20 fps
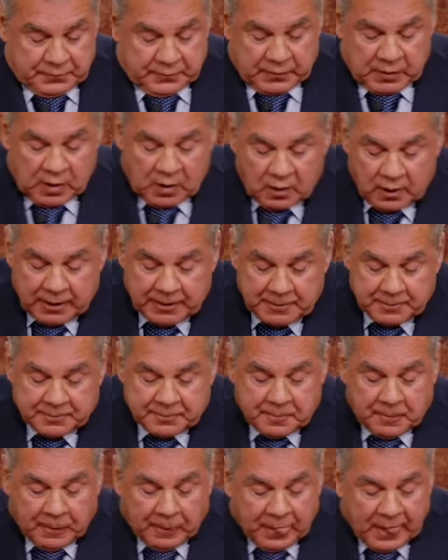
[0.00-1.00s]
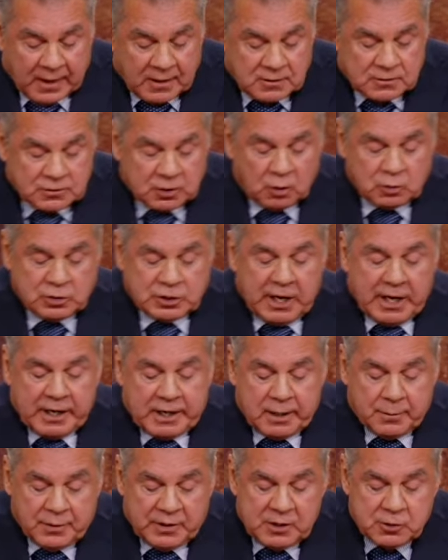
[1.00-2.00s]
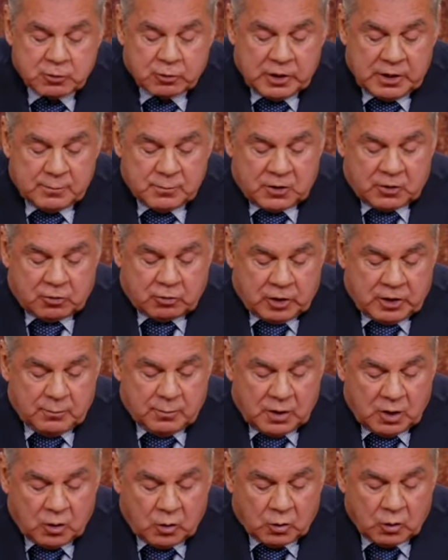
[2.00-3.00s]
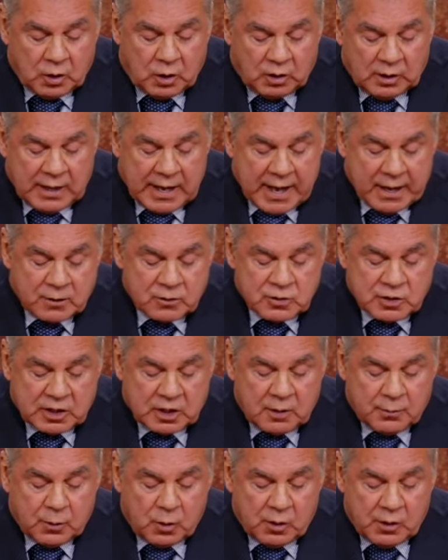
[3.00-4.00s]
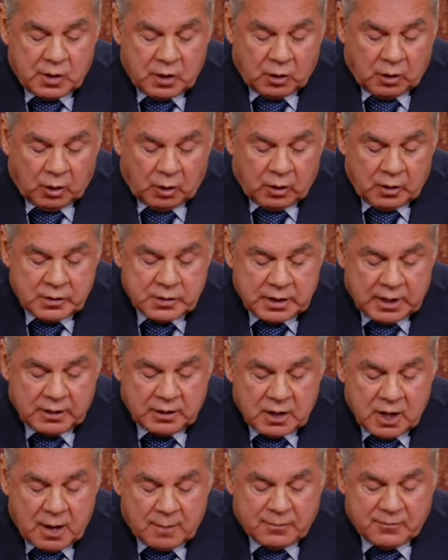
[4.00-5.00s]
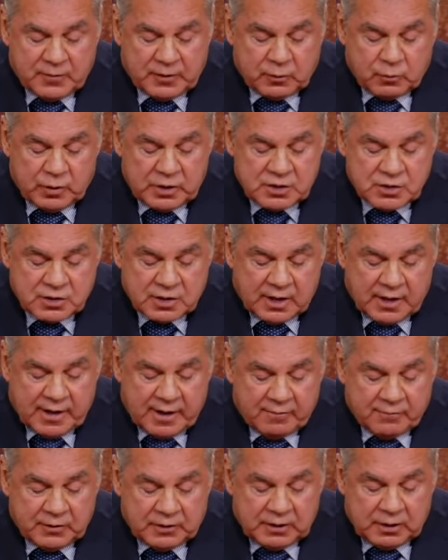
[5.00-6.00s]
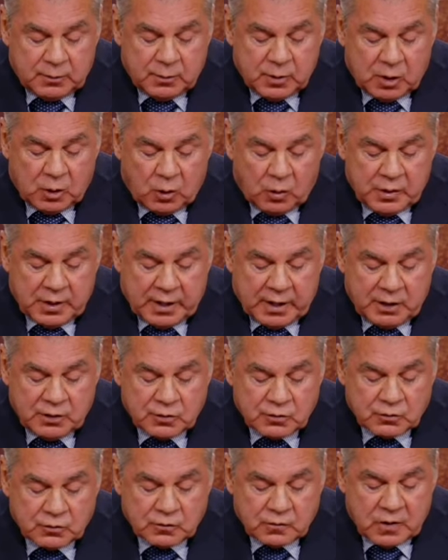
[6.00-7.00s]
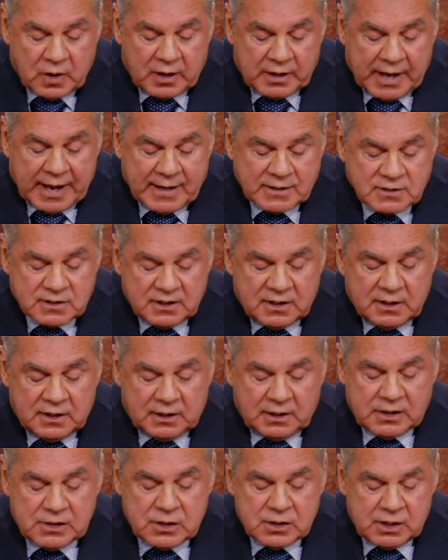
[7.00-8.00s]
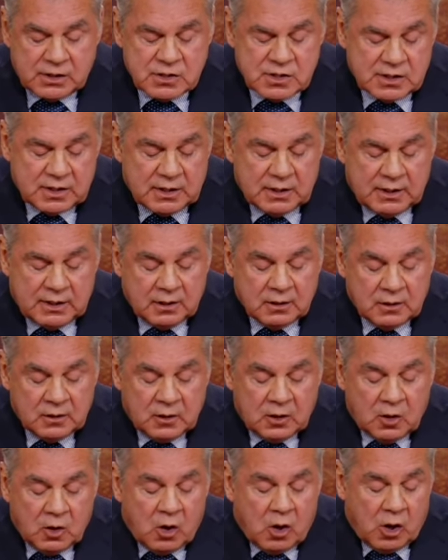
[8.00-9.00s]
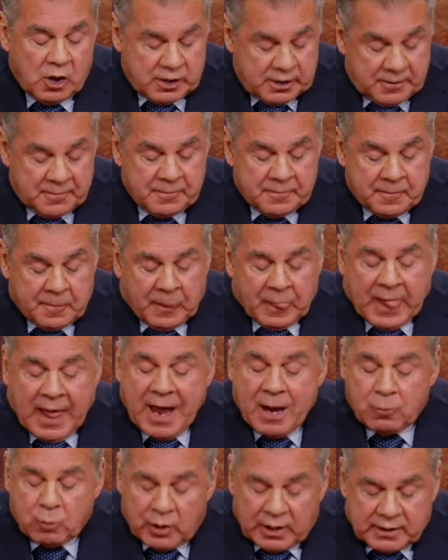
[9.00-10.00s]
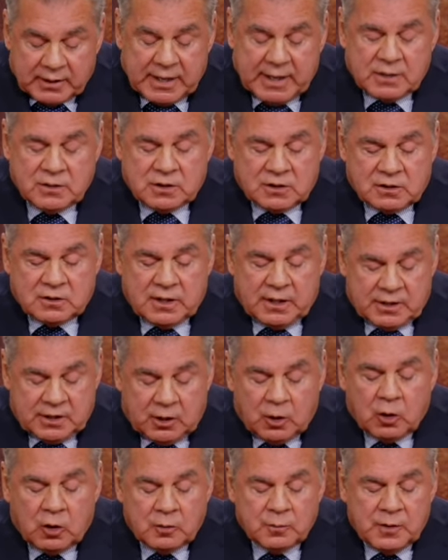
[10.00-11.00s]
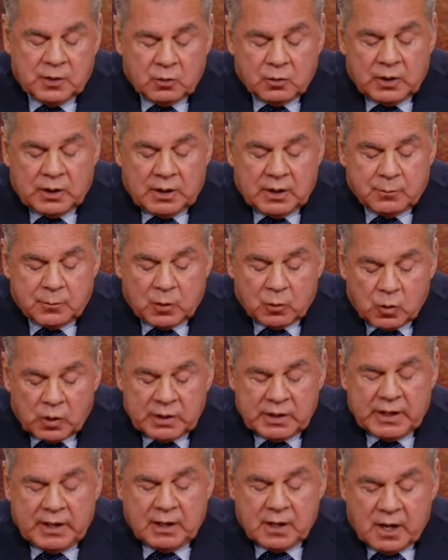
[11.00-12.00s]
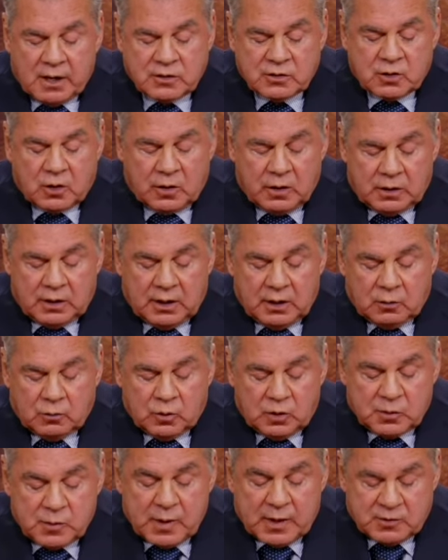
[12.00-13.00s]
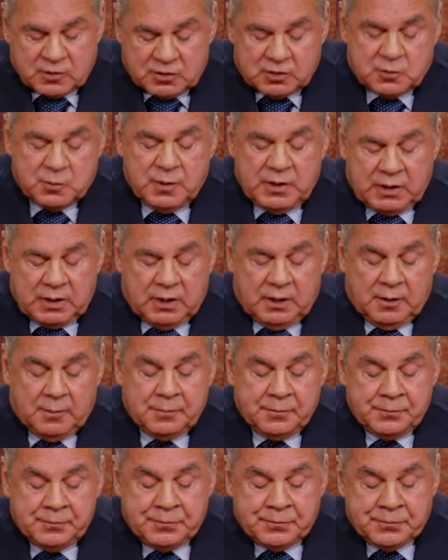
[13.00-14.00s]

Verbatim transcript: All right. So Jacob, he dreamed a dream. Behold, a ladder set up on the earth, and top of it reached to heaven, and behold, the angels of God ascending and descending on it. I read that just like he heard me read it, but one day God started dealing with me. I was just me and him.